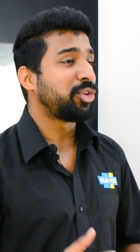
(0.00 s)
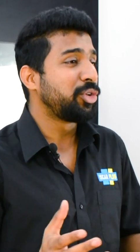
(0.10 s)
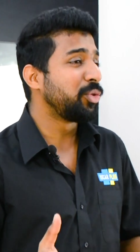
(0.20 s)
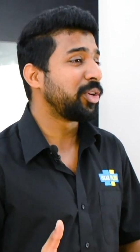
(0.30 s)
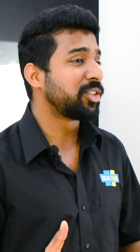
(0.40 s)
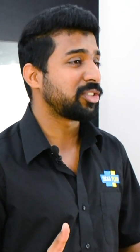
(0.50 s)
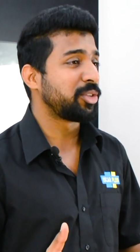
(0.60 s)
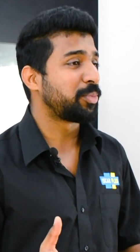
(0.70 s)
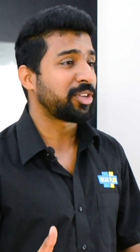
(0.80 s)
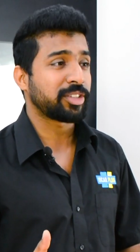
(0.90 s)
do you
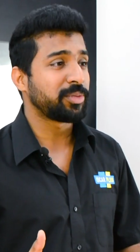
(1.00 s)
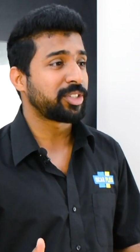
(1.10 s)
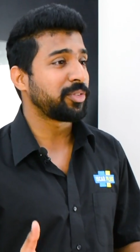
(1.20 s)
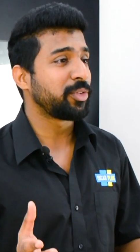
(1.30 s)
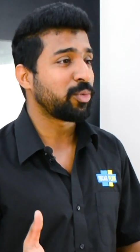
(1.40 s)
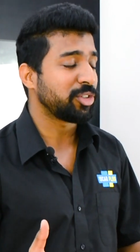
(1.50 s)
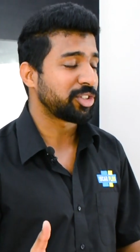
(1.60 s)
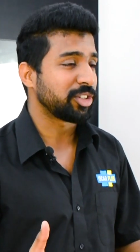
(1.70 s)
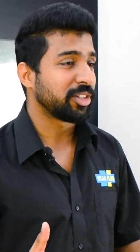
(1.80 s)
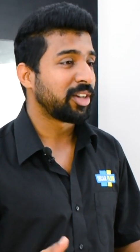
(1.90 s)
increase your productivity if you want
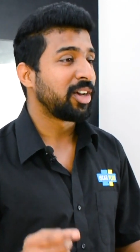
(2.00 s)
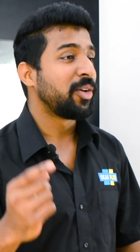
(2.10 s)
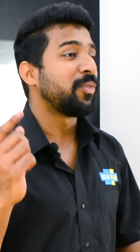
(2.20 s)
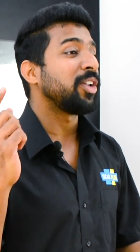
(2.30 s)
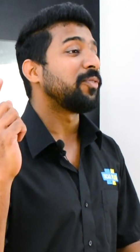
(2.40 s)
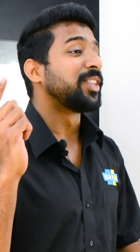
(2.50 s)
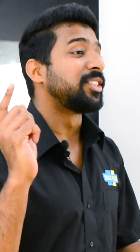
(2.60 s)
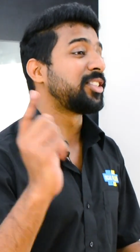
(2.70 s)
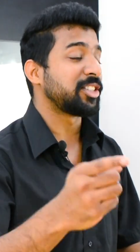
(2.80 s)
to? Well, with